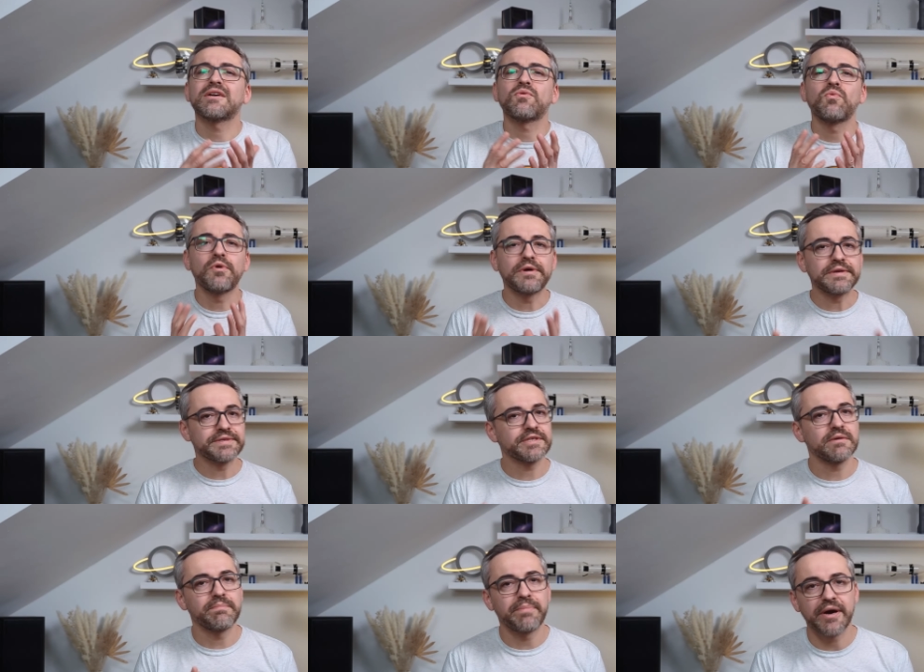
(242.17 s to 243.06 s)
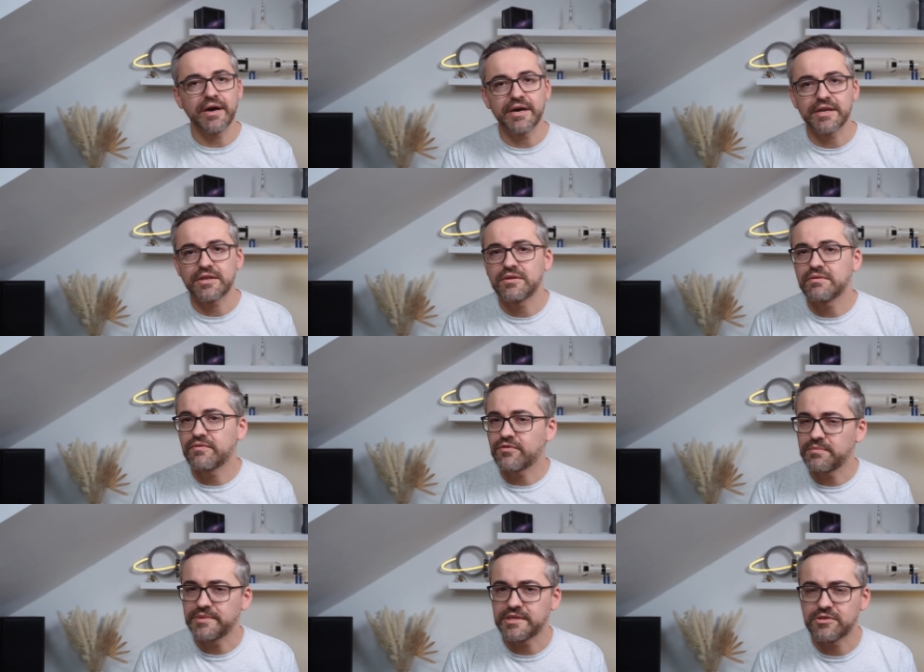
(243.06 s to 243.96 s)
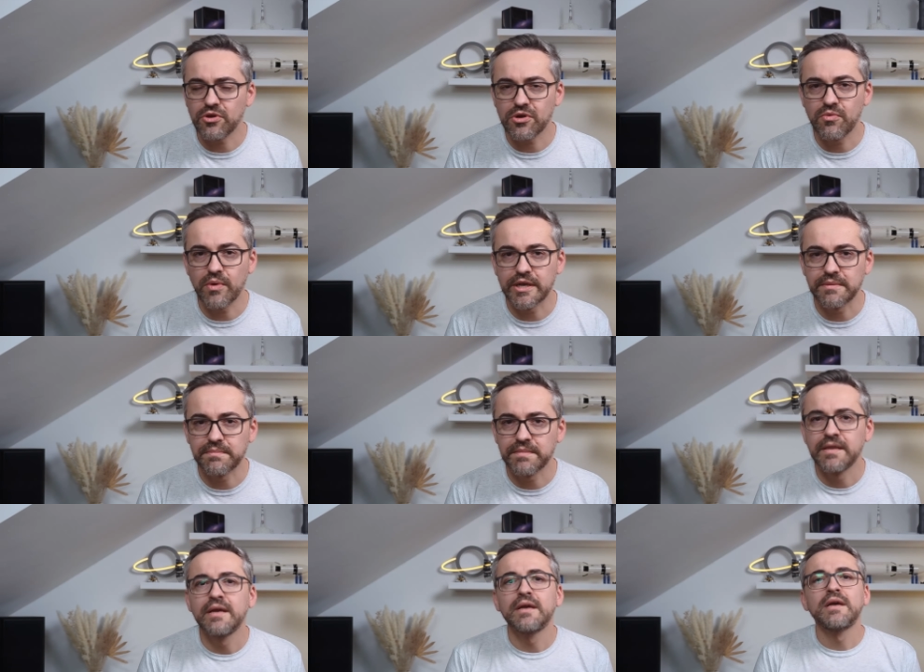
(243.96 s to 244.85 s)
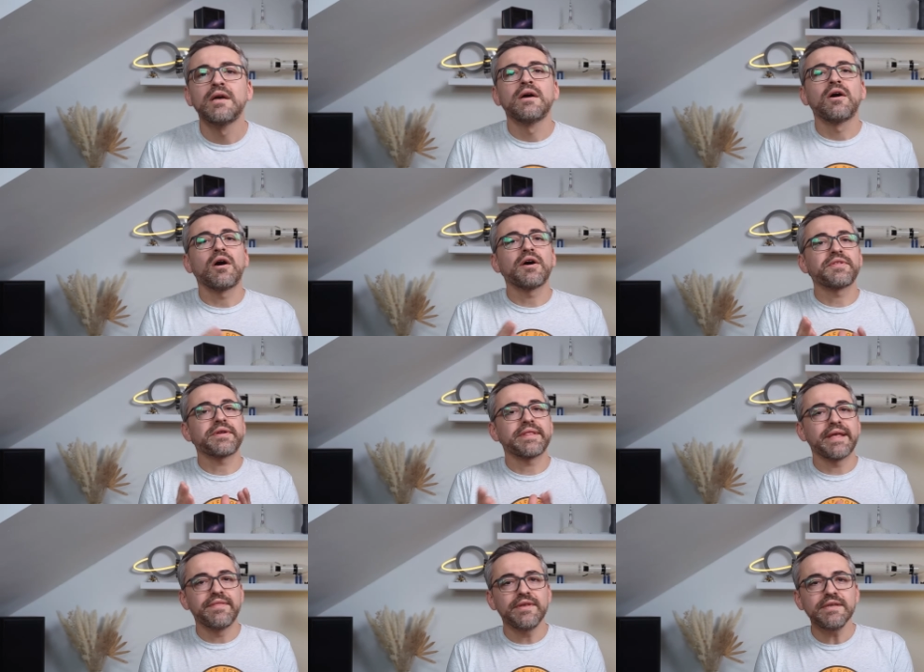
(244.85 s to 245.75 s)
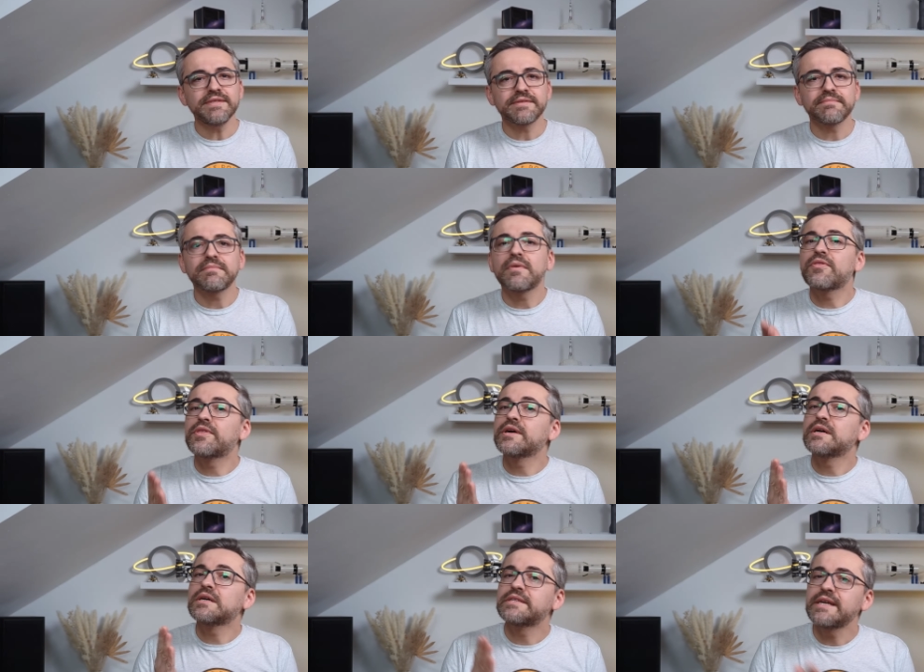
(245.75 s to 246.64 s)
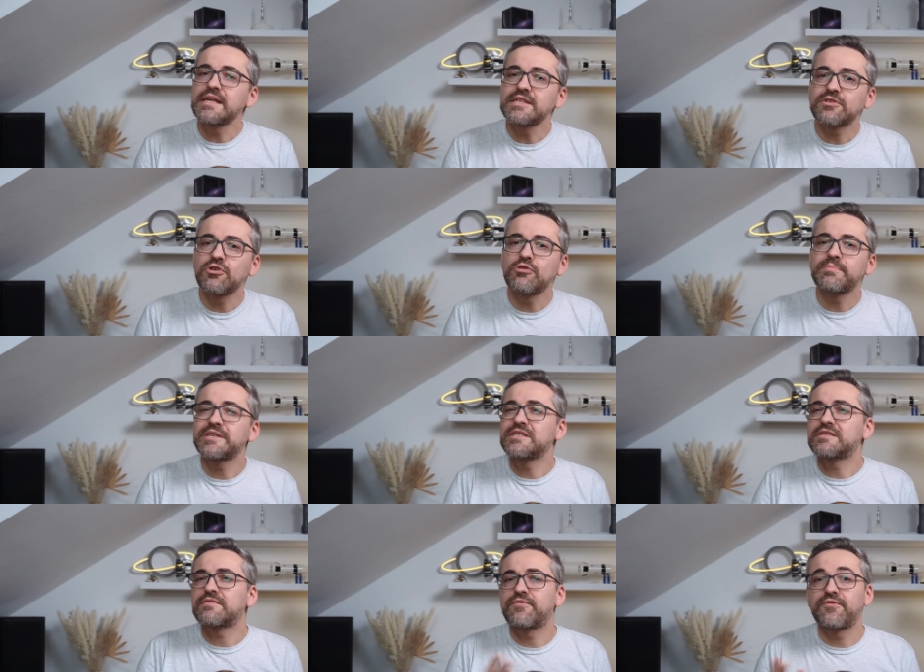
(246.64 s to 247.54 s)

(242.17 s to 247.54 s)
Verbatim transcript: are worlds apart from the stock one. Other than this, the telescope is